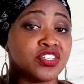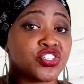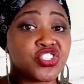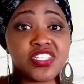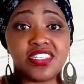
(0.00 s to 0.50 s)

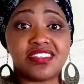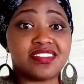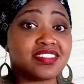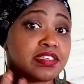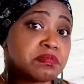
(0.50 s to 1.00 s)

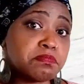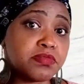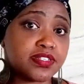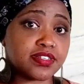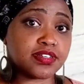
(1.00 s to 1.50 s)
cheese,
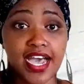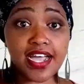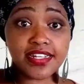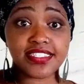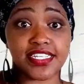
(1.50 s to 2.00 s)
milk.
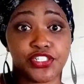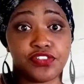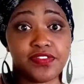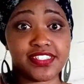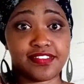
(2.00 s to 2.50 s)

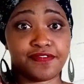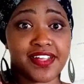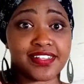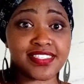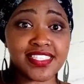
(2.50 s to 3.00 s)
Unsaturated fats,